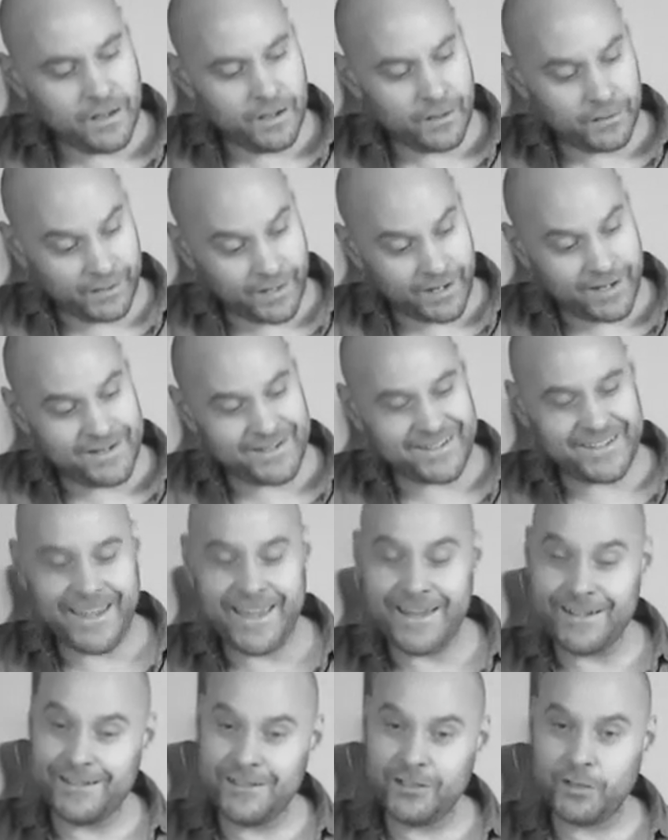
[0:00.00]
Okay,
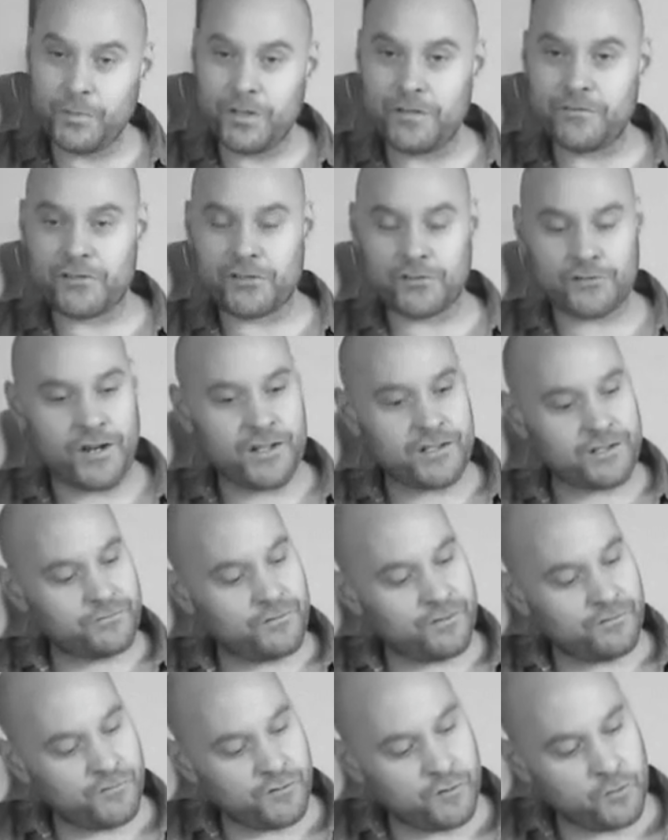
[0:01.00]
again, a little bit of a stretch if
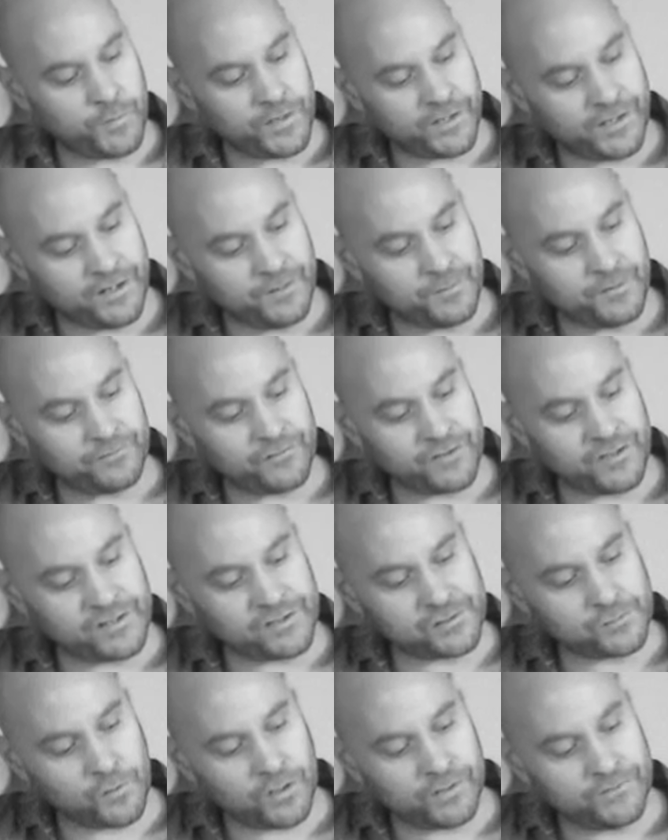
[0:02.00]
you're a real beginner, but for
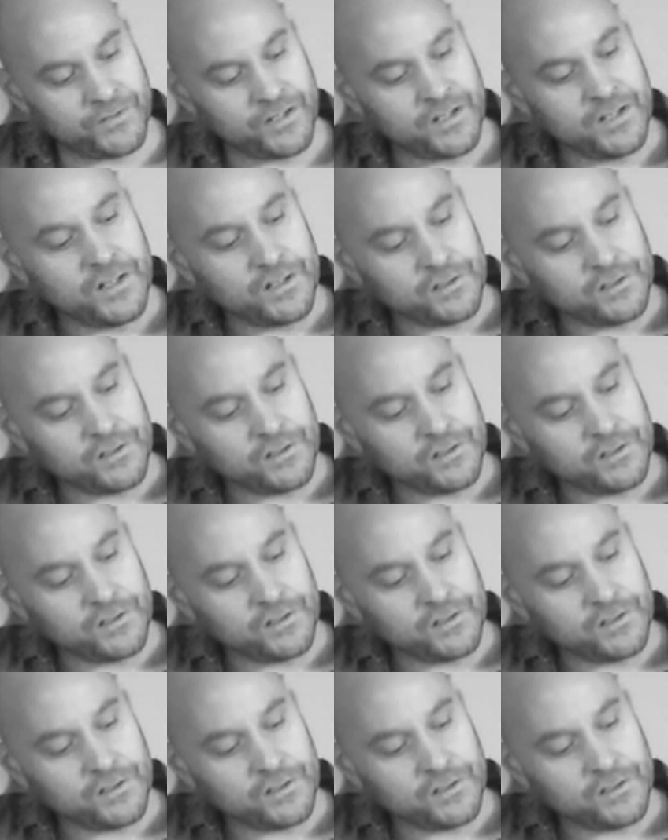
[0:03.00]
this one,